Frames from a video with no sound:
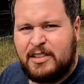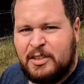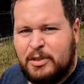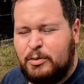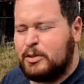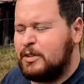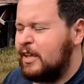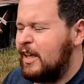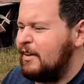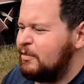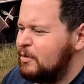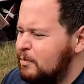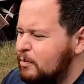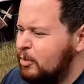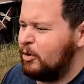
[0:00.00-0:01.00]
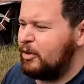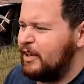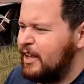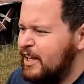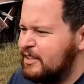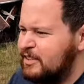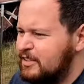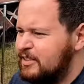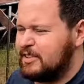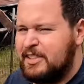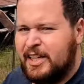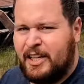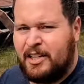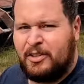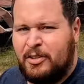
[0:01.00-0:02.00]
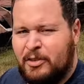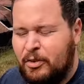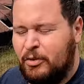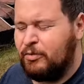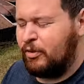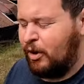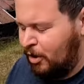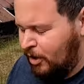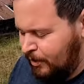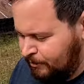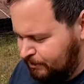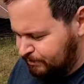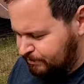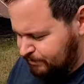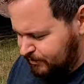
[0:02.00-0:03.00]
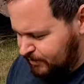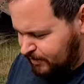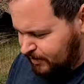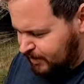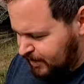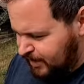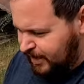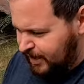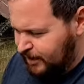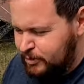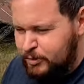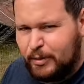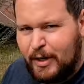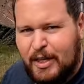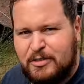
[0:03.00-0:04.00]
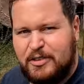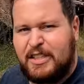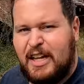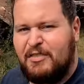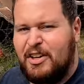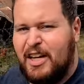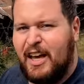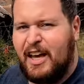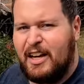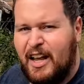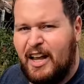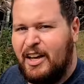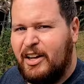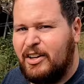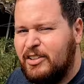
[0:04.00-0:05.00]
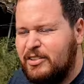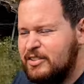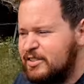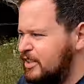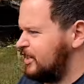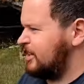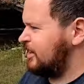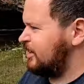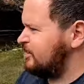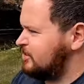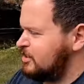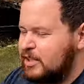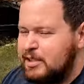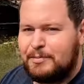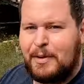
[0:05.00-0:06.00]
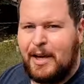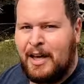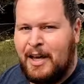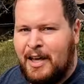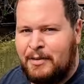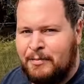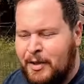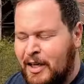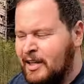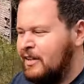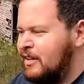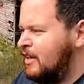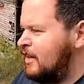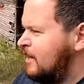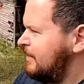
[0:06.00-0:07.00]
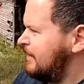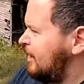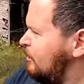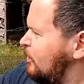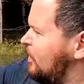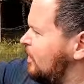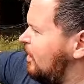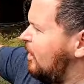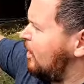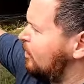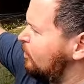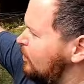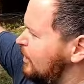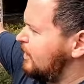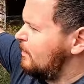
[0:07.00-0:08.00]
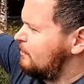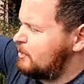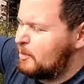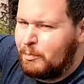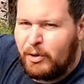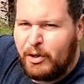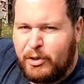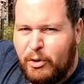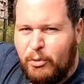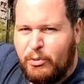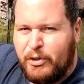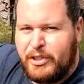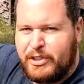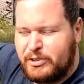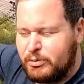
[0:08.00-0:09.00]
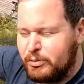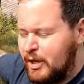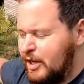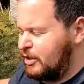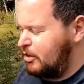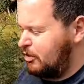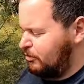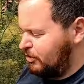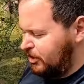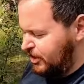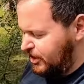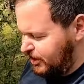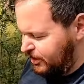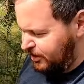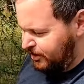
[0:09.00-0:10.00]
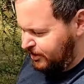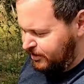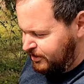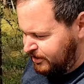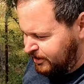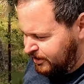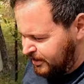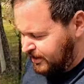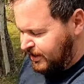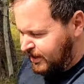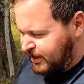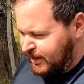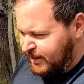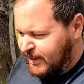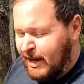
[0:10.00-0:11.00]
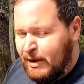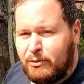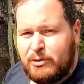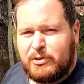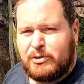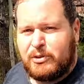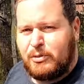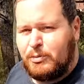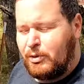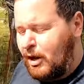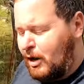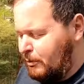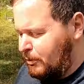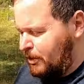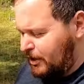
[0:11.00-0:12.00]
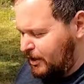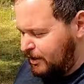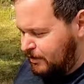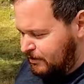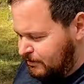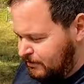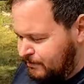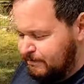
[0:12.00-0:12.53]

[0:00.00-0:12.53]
she was left more or less to tend to the farm. It was around 78 acres here just behind me that went all the way up to Brickle Ridge right over here and that was their property.